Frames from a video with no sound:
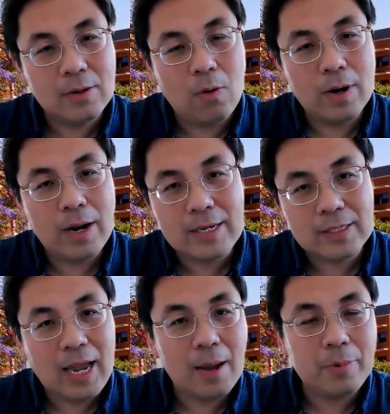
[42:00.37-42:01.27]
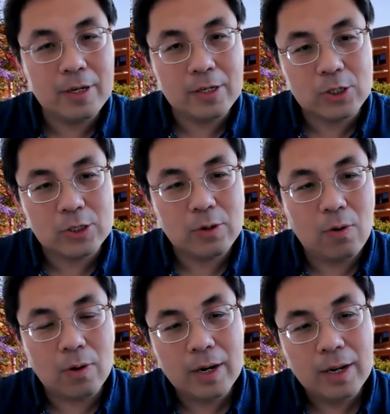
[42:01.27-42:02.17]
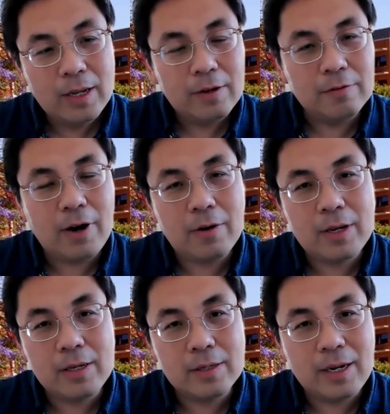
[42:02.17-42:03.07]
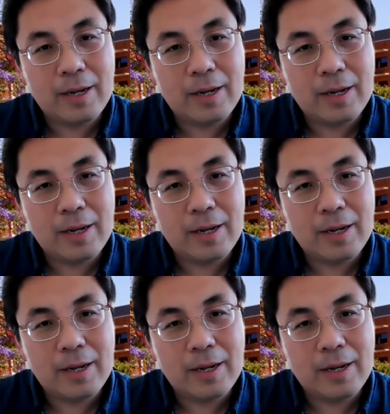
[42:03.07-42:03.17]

or established or very